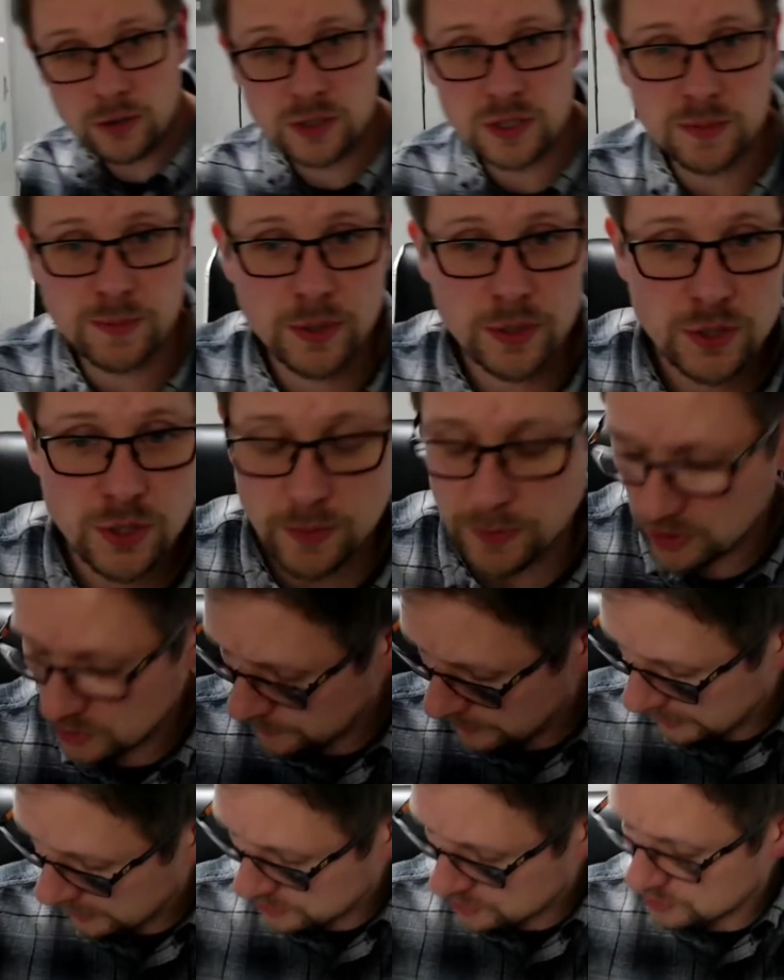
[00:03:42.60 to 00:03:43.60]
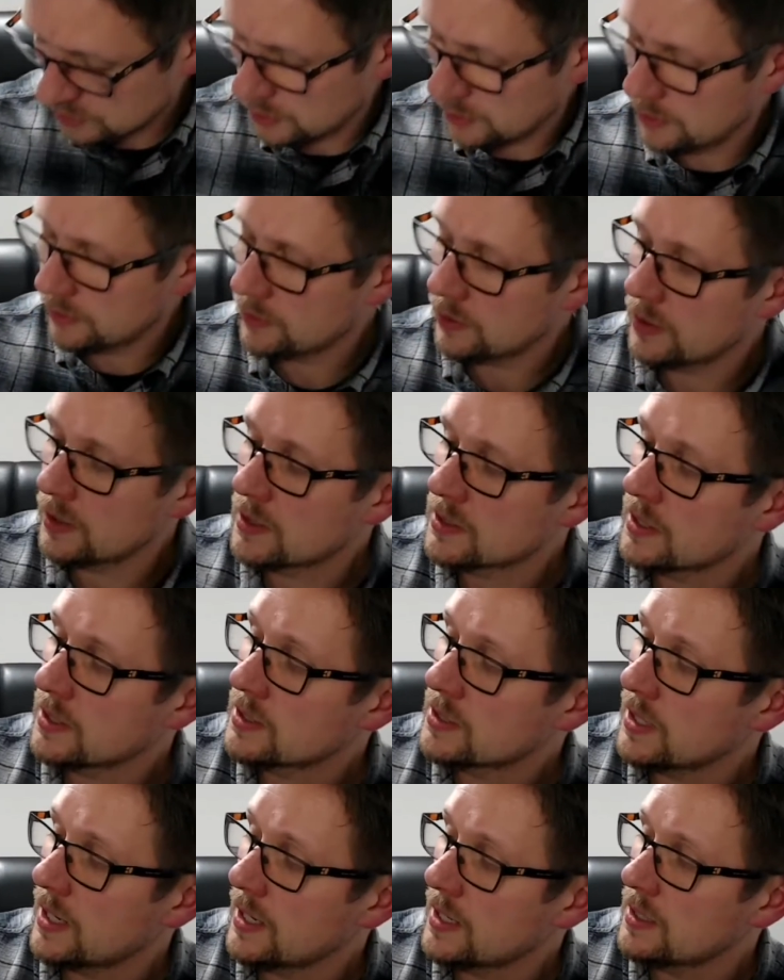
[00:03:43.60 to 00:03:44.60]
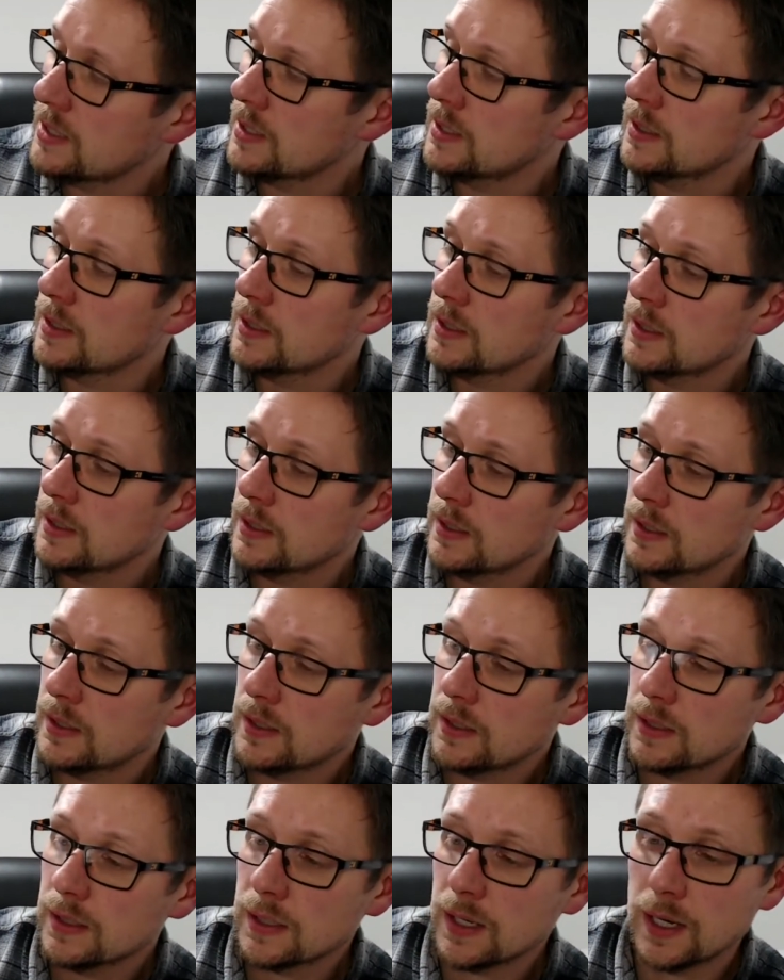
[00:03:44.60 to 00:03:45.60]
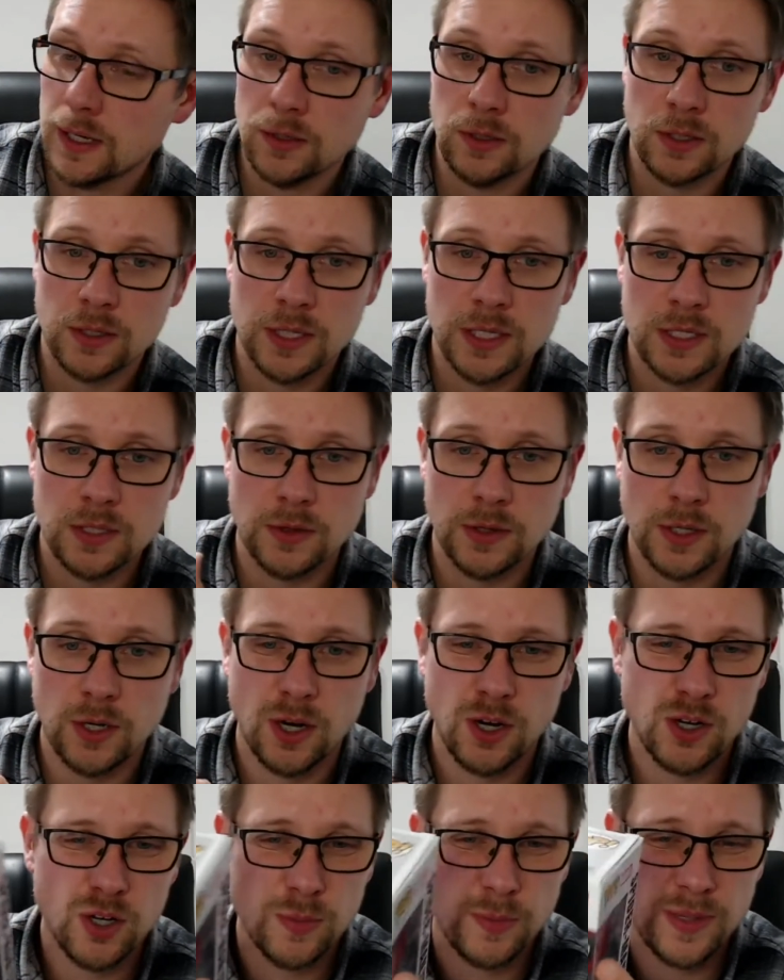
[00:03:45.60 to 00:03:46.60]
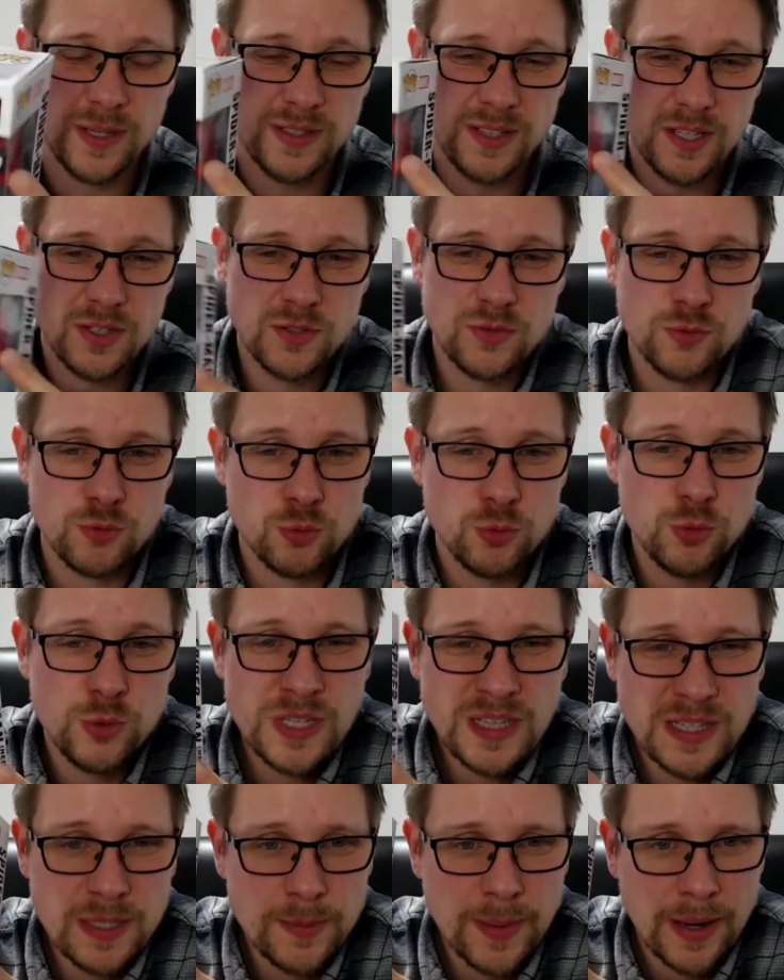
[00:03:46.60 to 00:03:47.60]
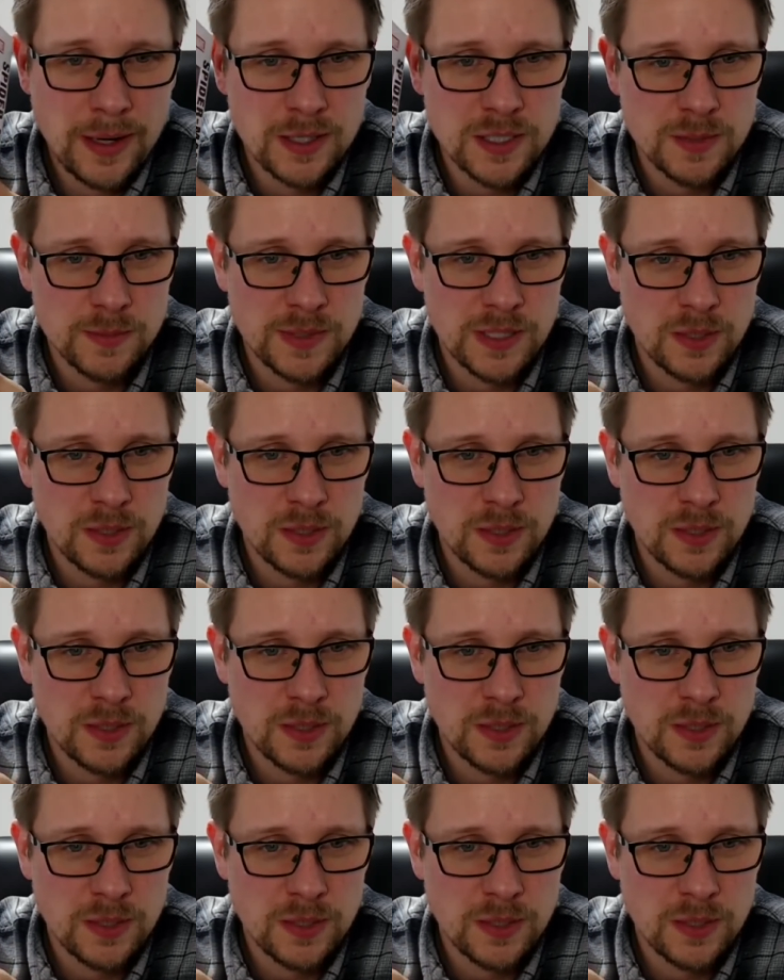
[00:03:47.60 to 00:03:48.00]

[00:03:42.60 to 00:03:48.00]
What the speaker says: to put too much packaging on it. There is a tiny kind of little crease on the corner, but it doesn't really matter to me.